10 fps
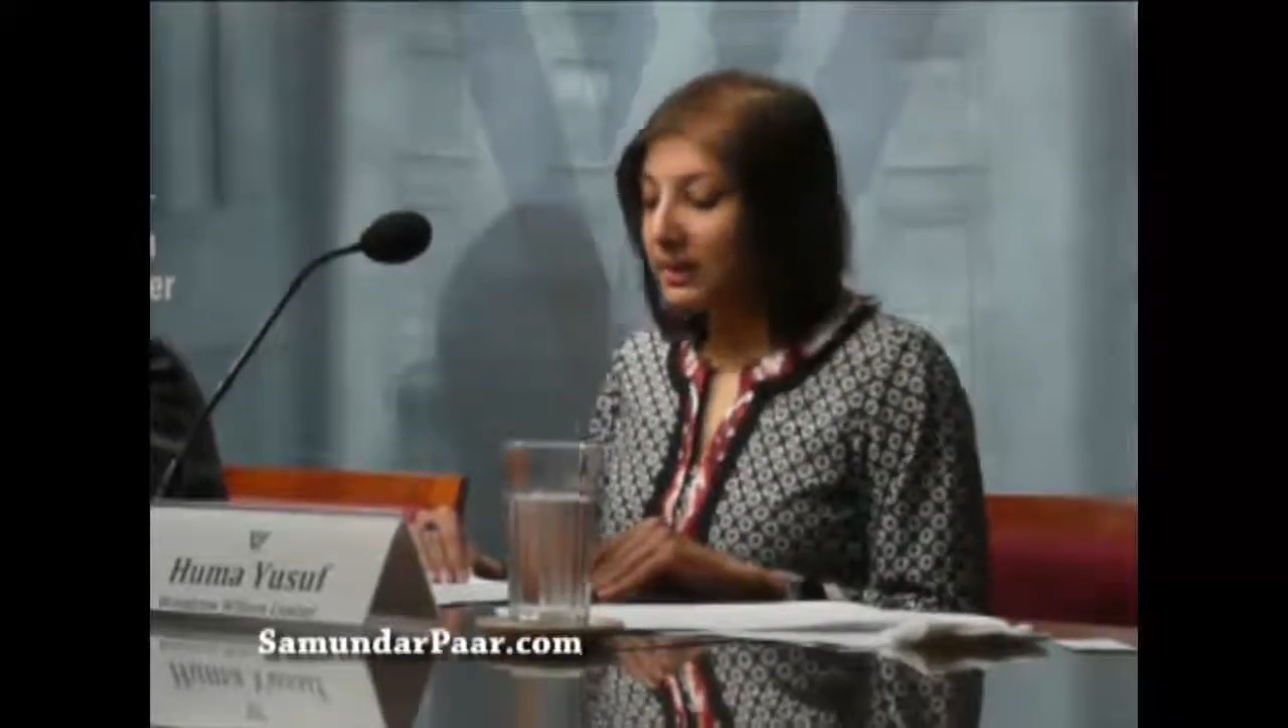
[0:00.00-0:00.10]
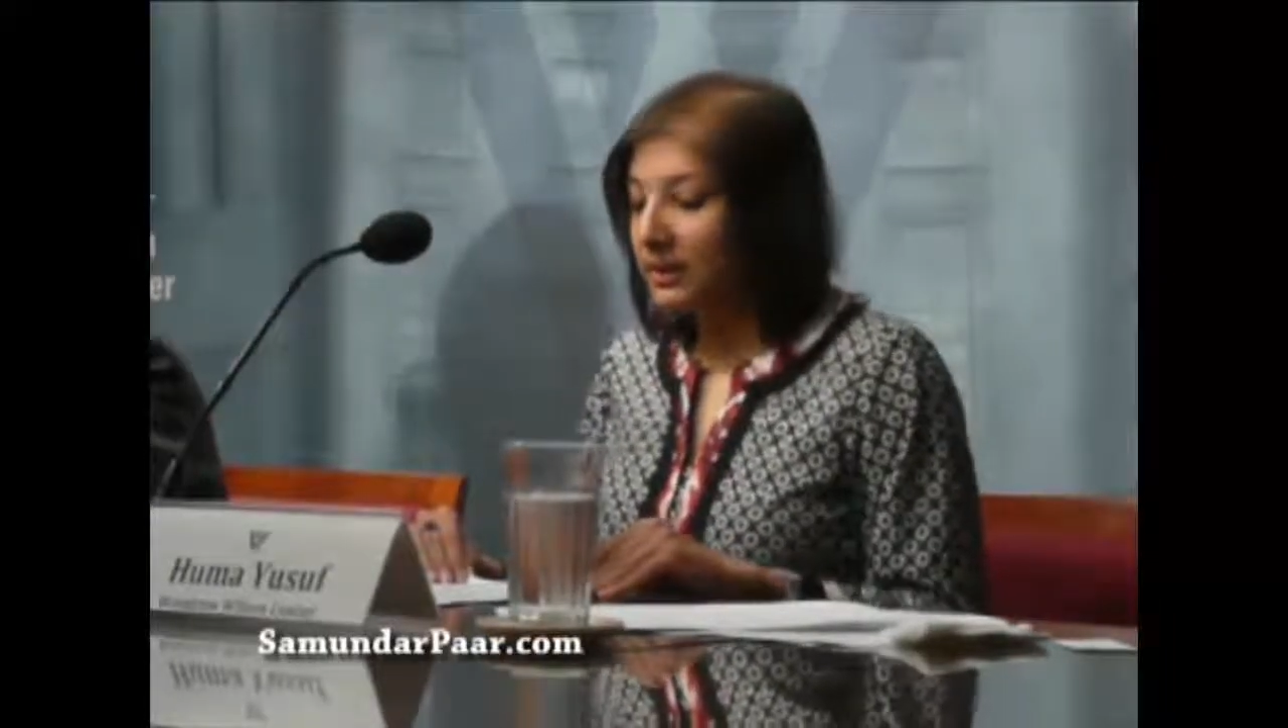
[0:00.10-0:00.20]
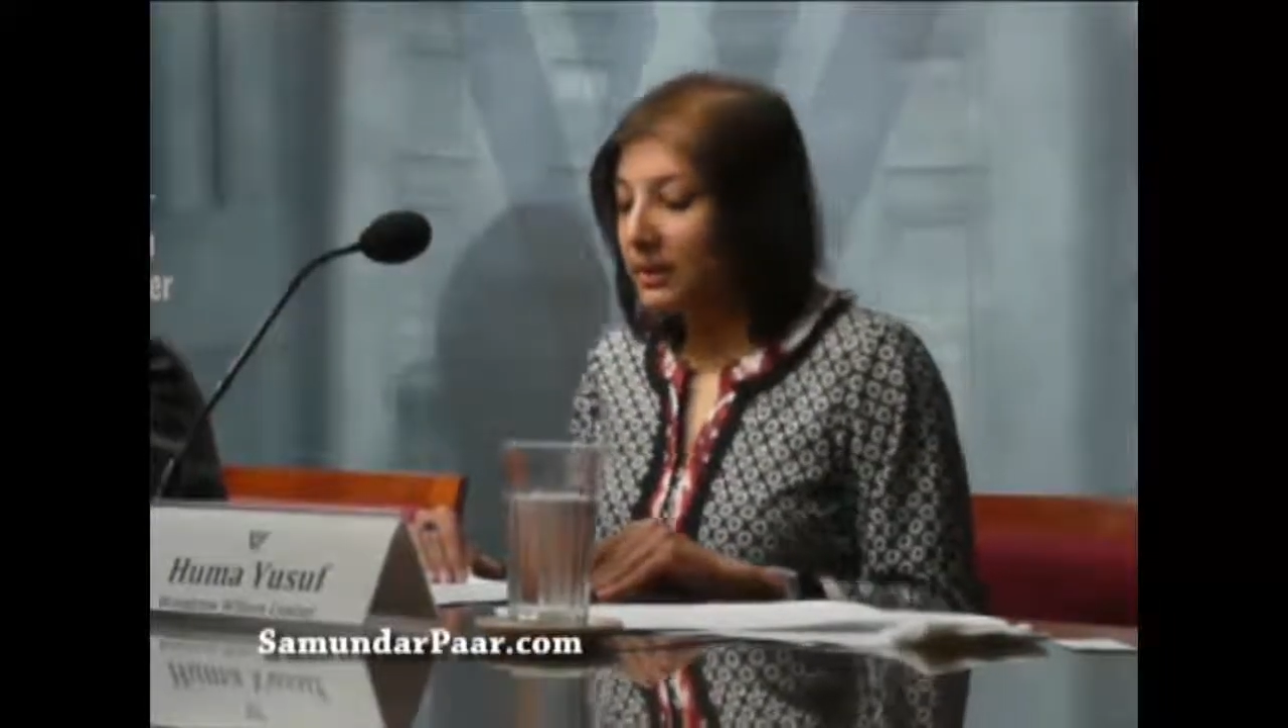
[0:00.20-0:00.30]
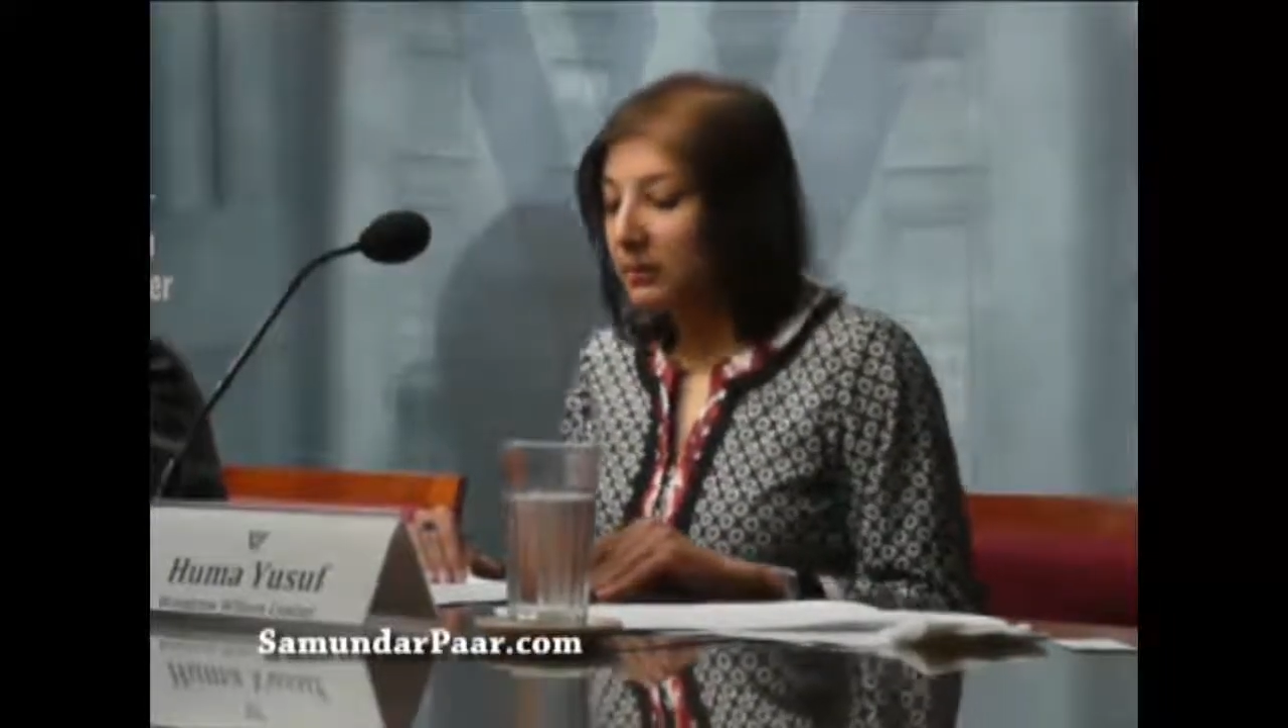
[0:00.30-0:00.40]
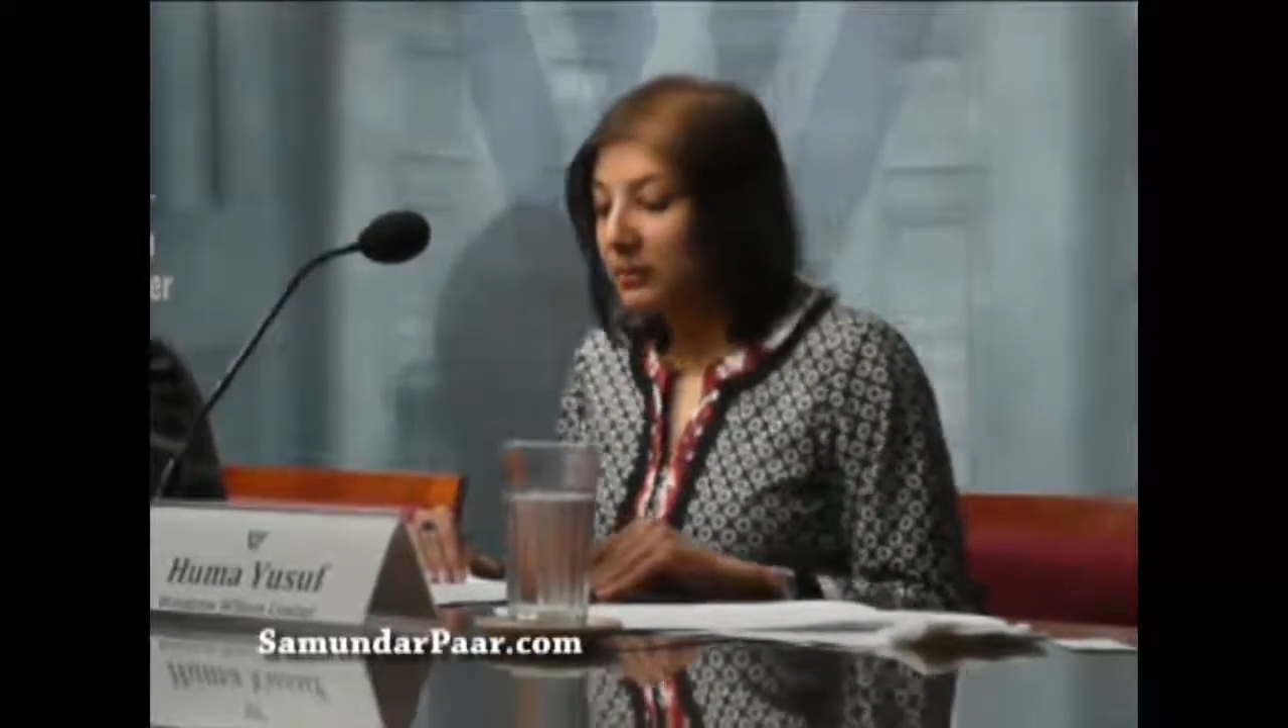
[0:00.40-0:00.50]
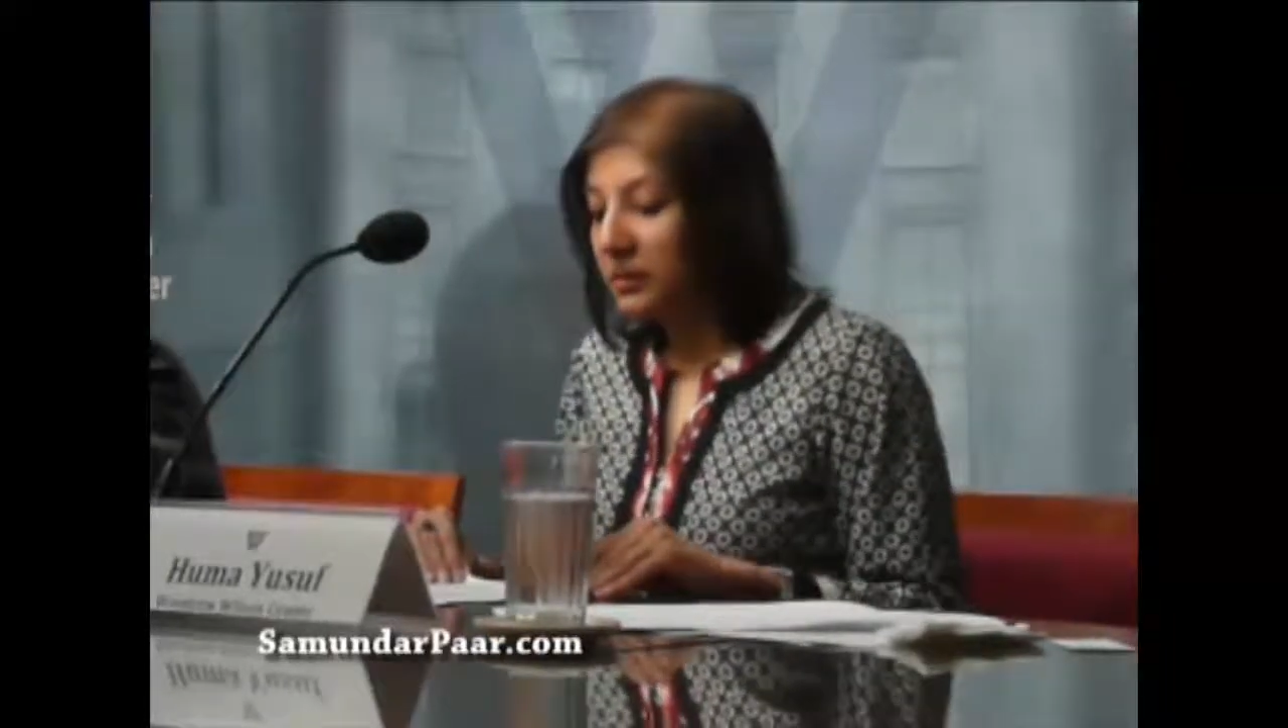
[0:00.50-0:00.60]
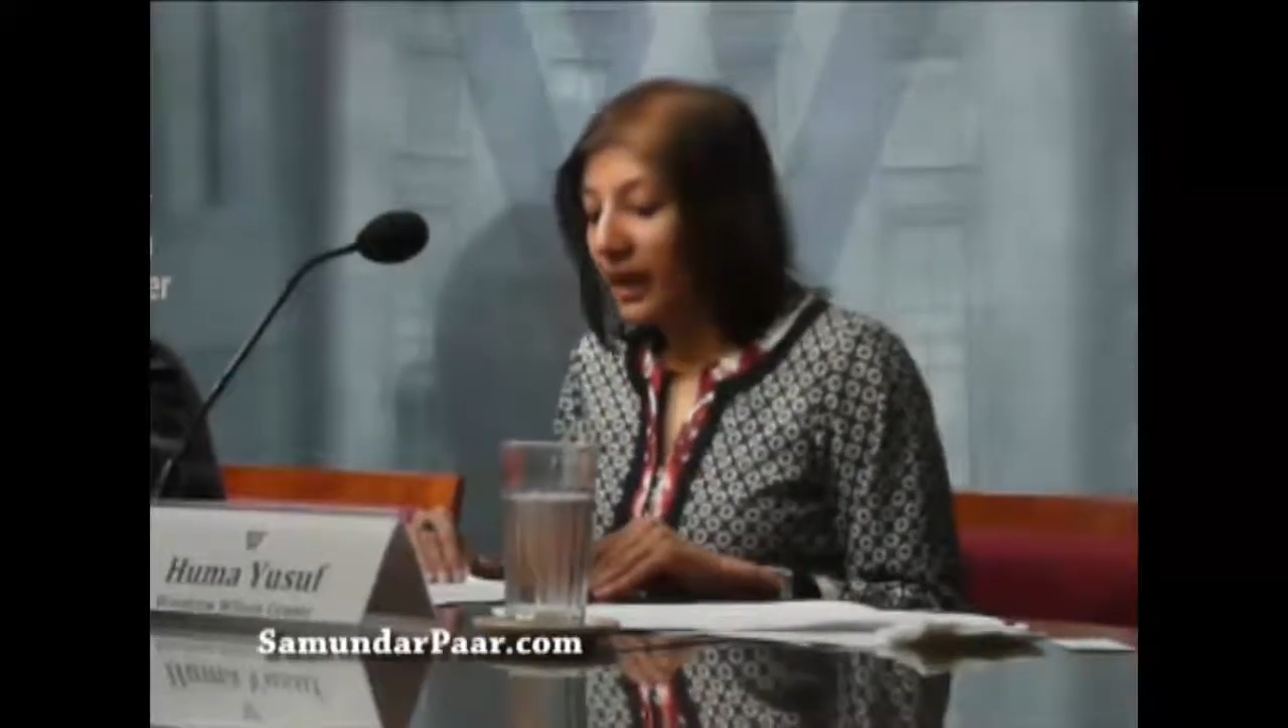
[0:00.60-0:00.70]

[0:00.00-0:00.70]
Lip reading: is that the